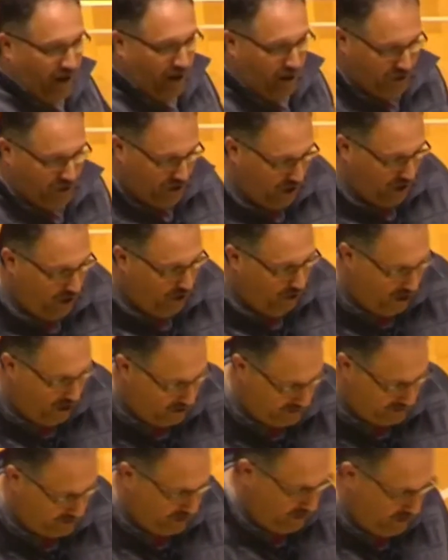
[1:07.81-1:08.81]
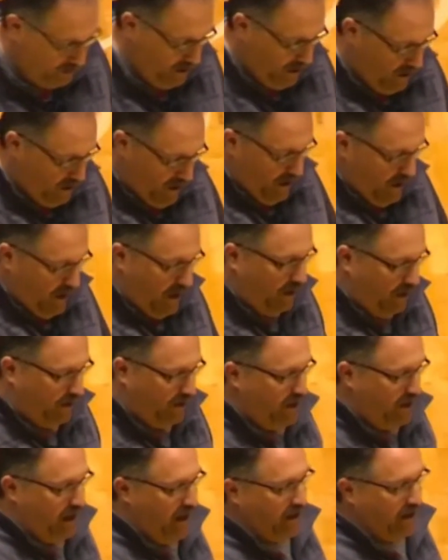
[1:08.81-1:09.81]
Showalter here in
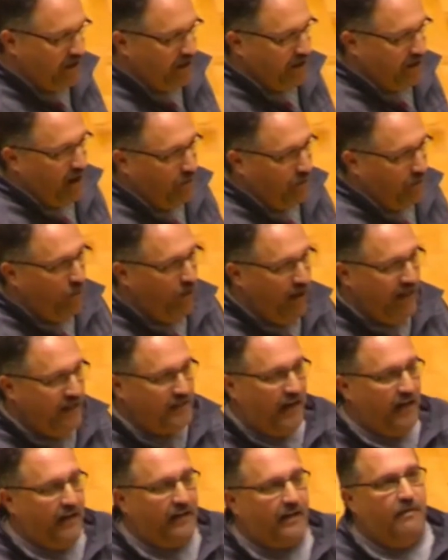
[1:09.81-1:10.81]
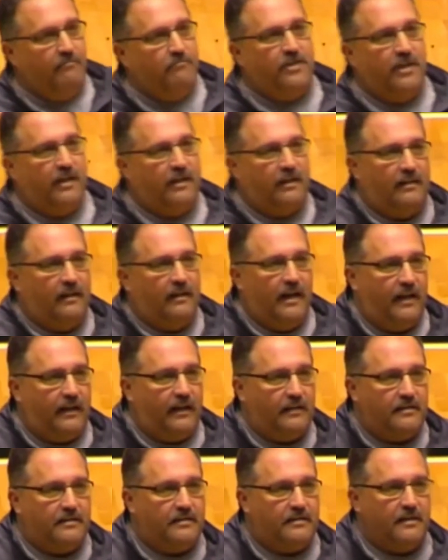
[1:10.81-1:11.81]
the next couple of weeks, and comes to
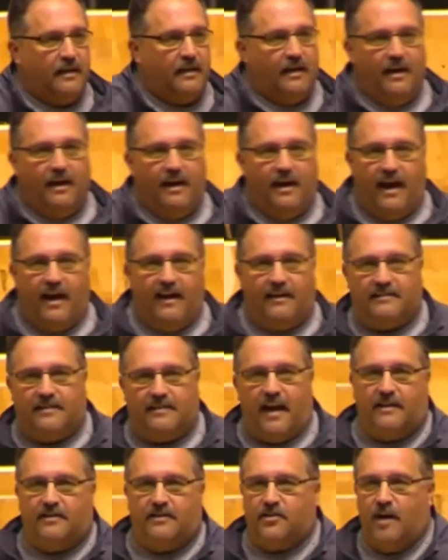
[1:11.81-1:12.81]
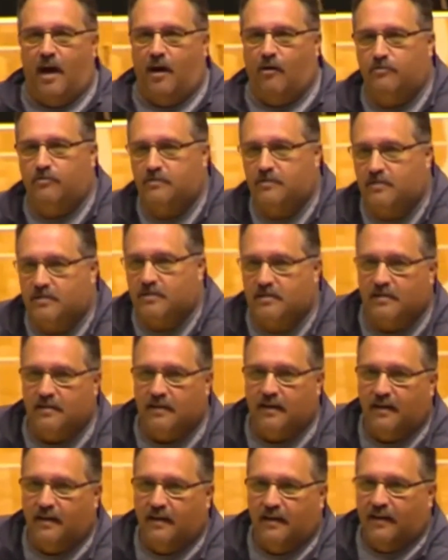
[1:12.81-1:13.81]
clinics and takes notes
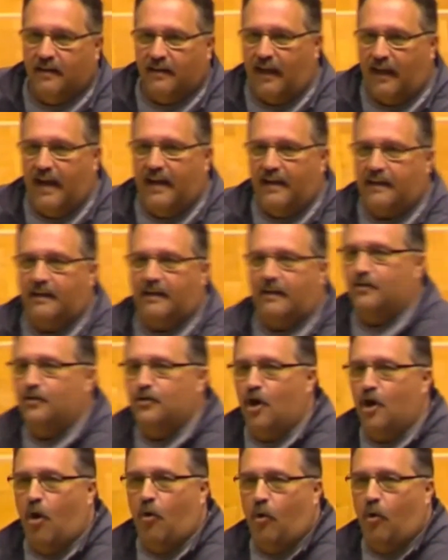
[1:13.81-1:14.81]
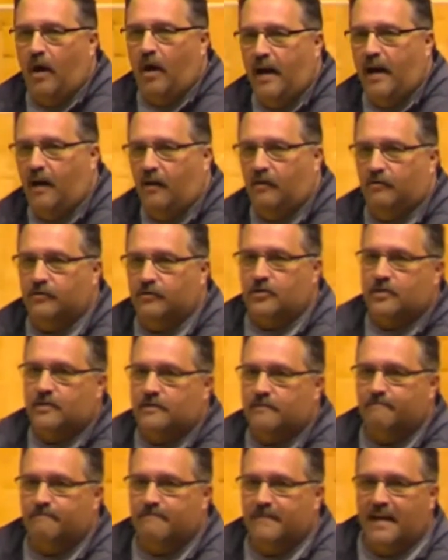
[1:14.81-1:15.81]
like no one else.
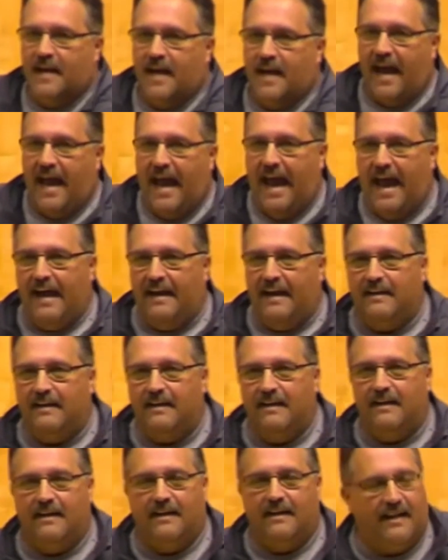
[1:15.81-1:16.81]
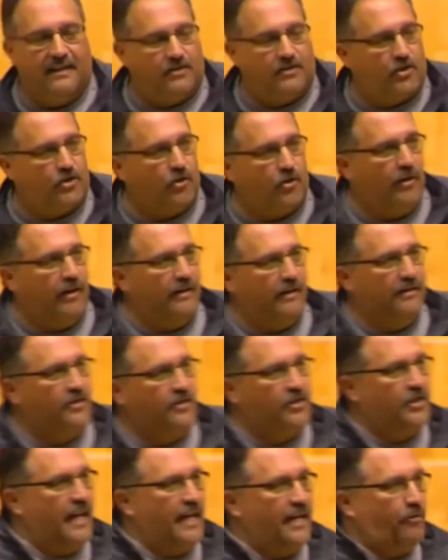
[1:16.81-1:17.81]
And it's sort of the
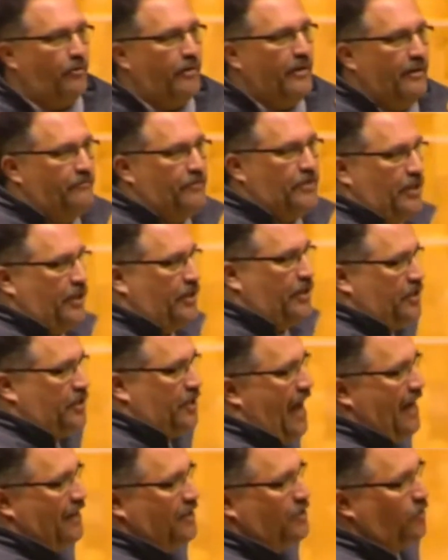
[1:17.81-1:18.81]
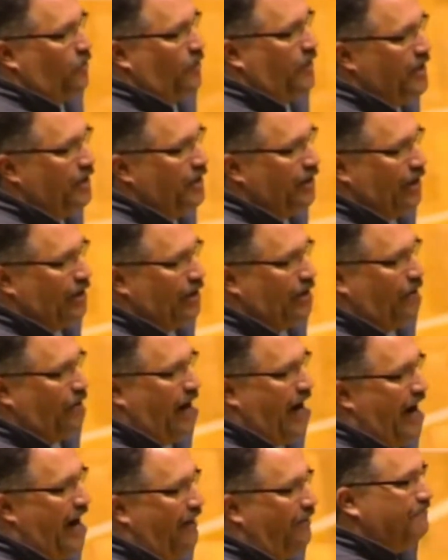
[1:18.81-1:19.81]
secret of success when you look around.